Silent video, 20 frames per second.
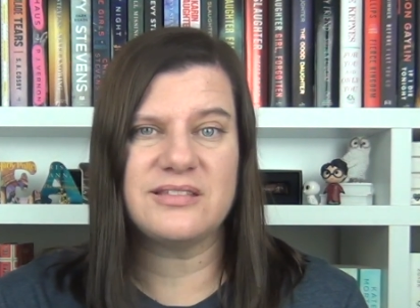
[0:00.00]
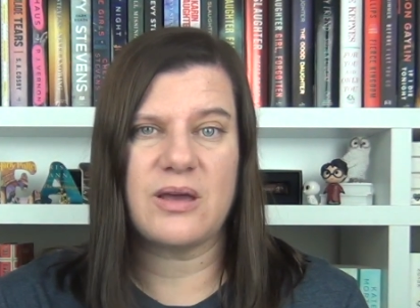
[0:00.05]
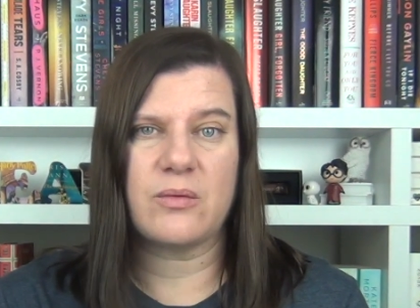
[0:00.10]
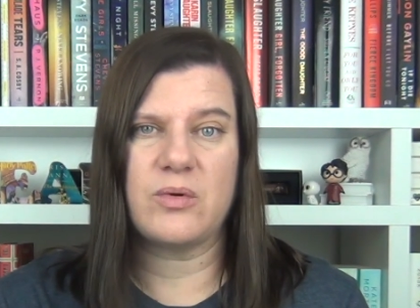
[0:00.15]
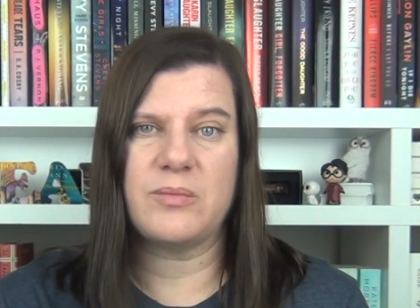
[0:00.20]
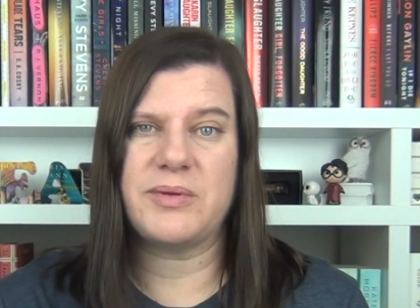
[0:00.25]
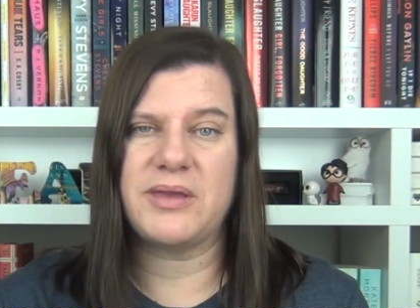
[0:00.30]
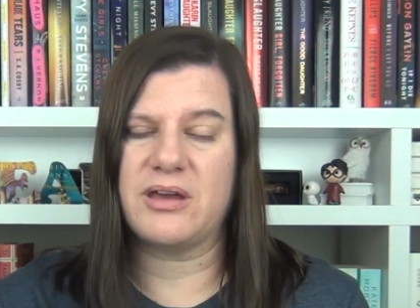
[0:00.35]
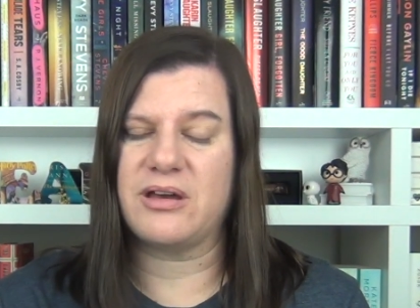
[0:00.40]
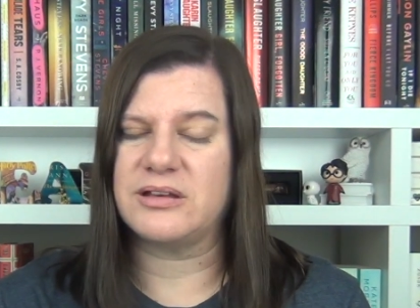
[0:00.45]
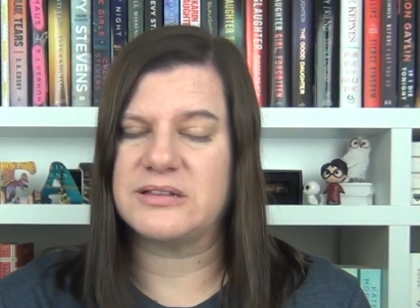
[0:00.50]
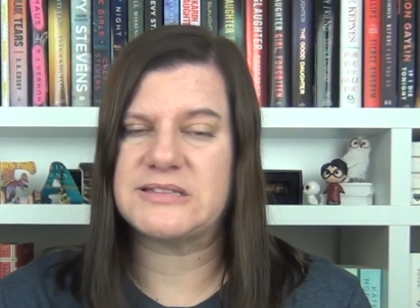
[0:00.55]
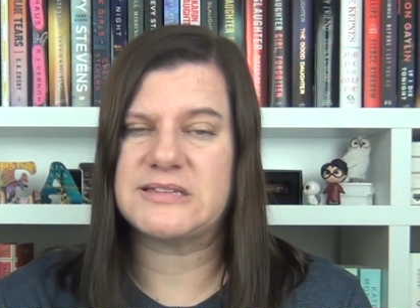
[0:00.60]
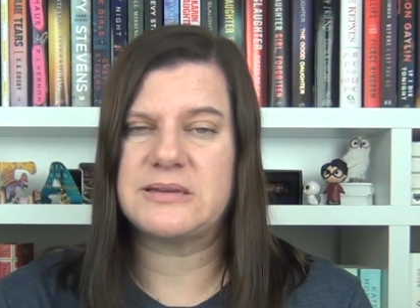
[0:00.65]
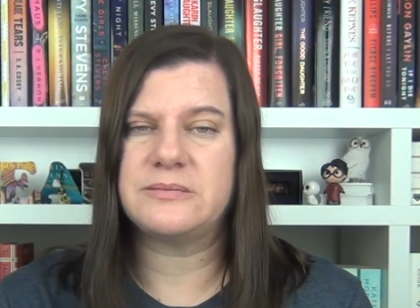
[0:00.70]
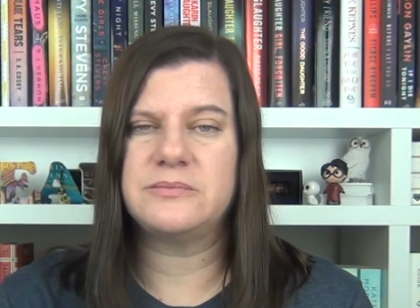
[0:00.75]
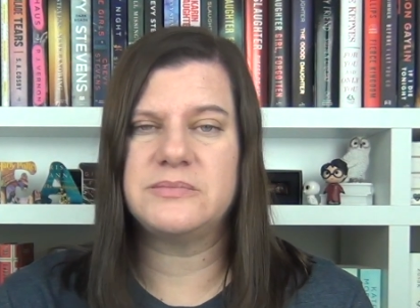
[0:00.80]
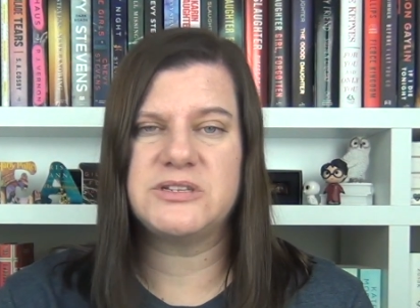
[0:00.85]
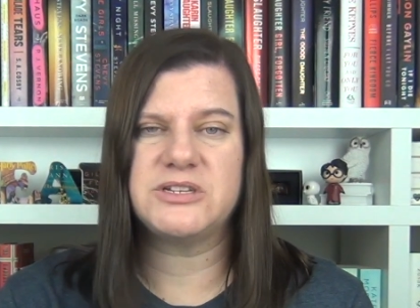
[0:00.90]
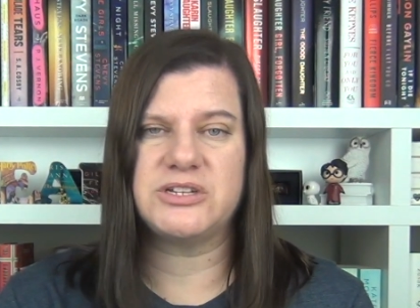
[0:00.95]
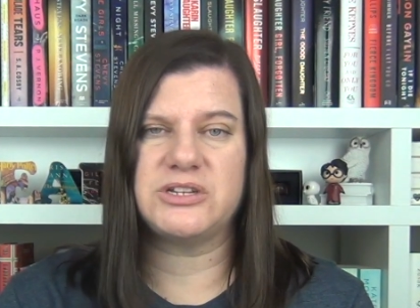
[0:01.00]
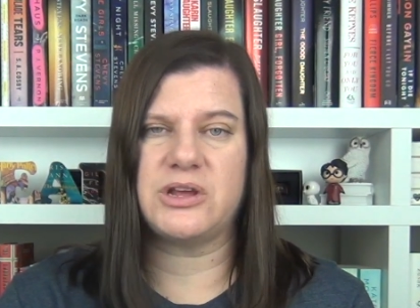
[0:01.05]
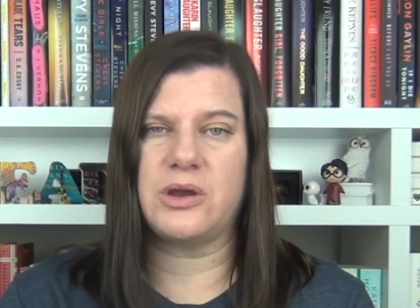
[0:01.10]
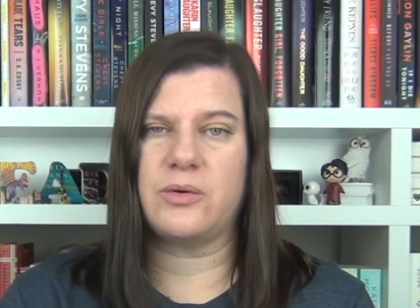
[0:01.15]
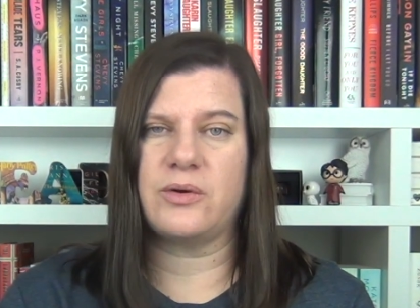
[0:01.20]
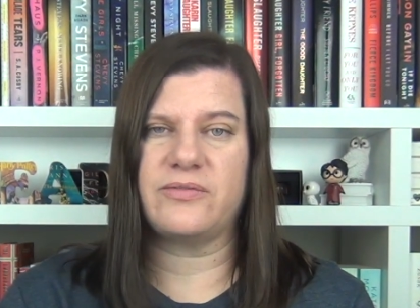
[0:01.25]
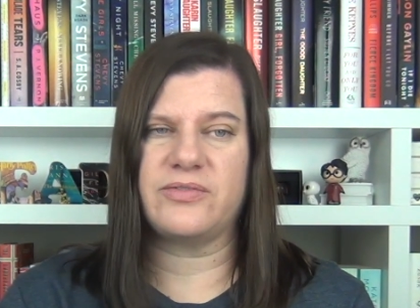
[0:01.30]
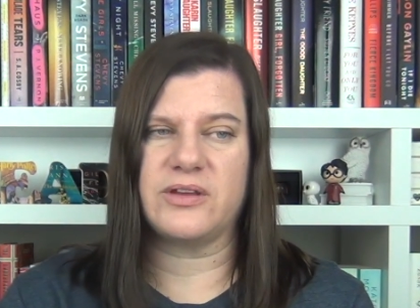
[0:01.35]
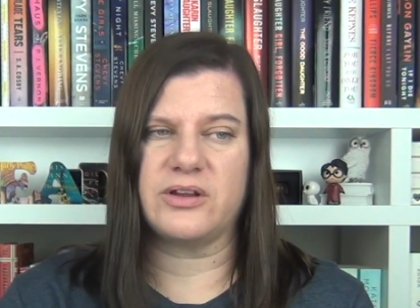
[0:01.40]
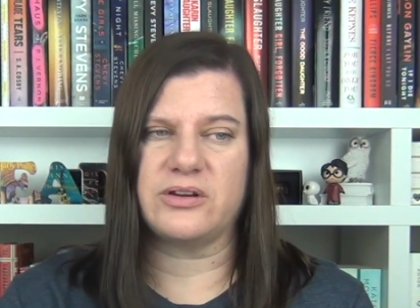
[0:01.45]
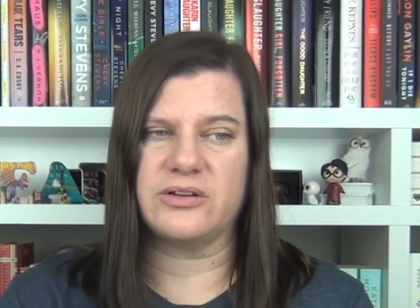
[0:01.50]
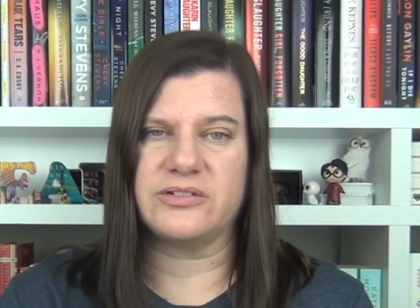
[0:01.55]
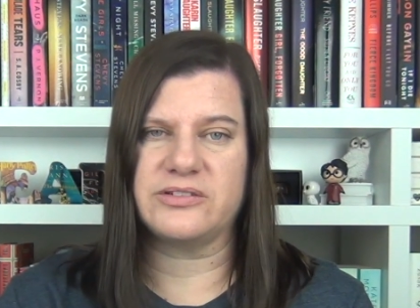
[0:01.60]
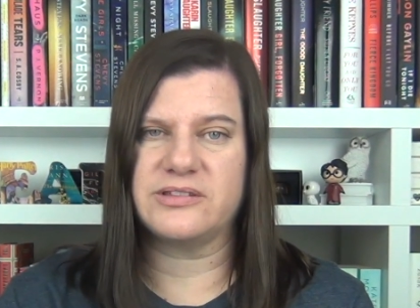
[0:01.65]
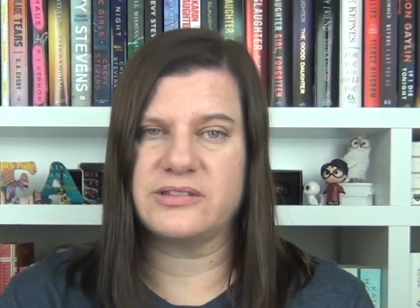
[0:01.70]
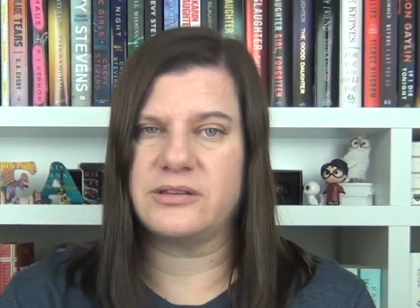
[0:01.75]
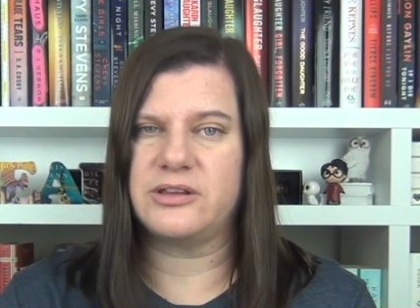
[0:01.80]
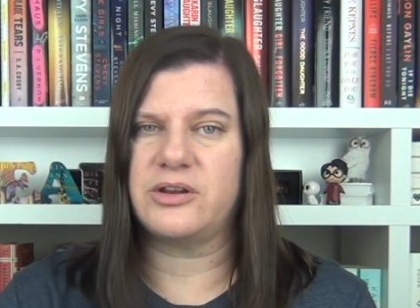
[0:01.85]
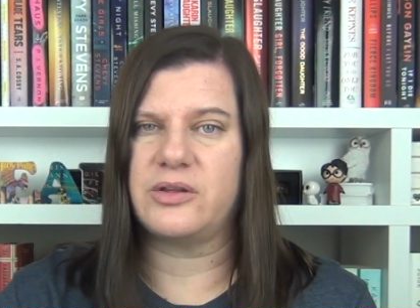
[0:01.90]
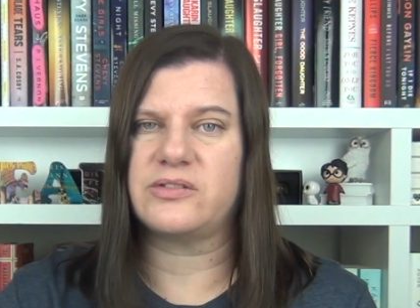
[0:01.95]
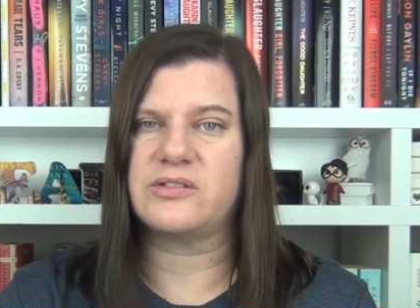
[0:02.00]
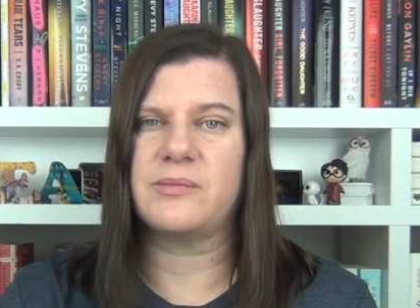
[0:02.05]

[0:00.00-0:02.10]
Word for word: that would be awesome to know if there's, you know,